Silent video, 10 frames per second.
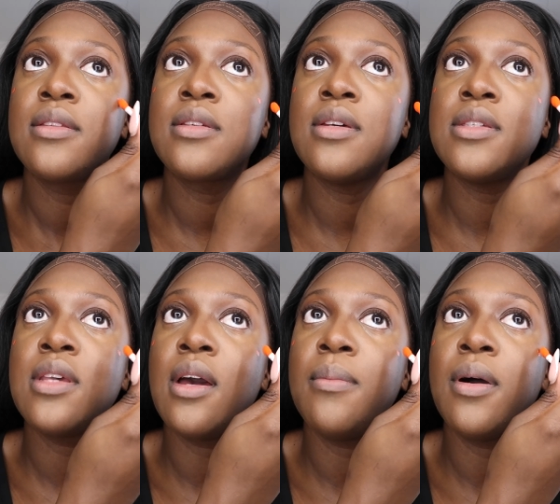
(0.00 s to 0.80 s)
to
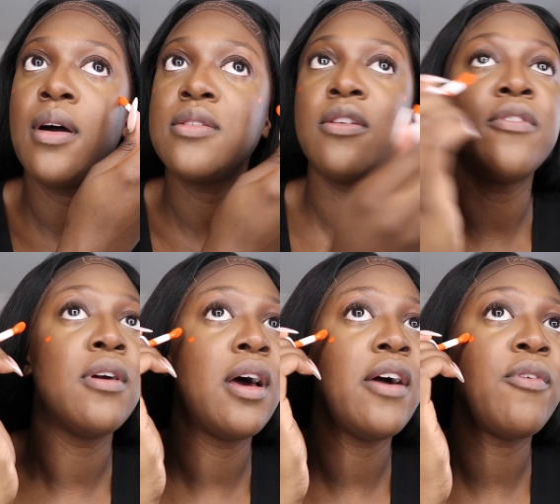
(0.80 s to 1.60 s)
certain parts of
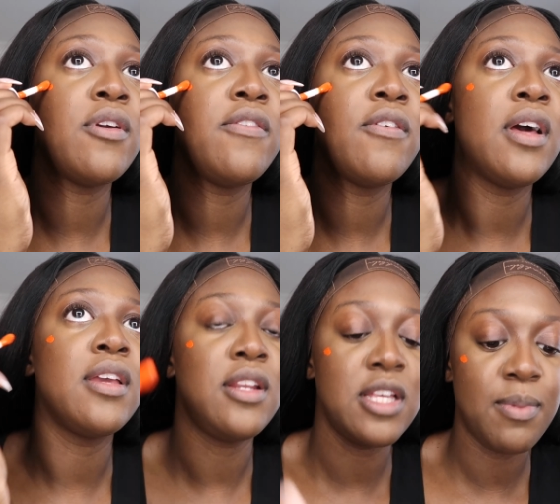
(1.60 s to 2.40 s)
your life where you feel like
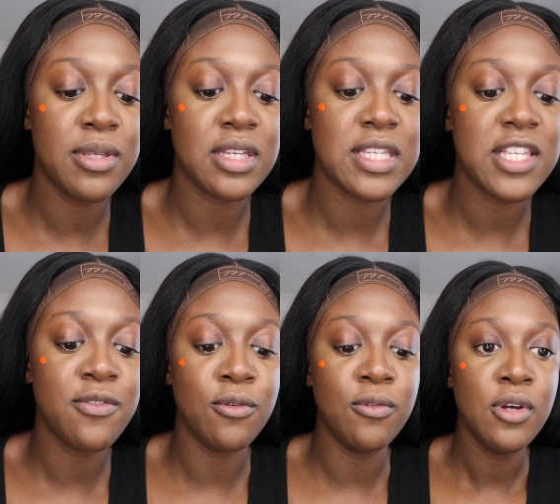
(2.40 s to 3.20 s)
you need to be
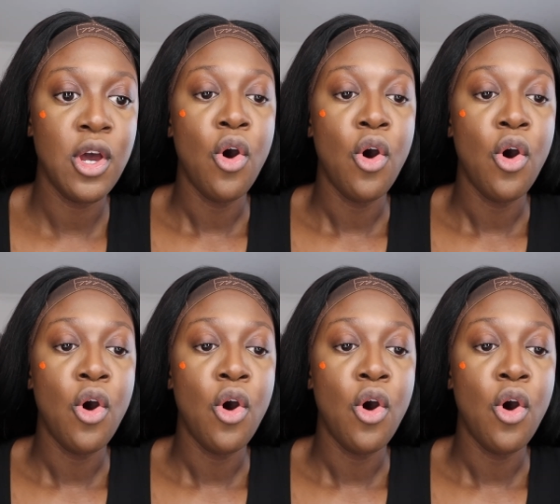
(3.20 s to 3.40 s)
successful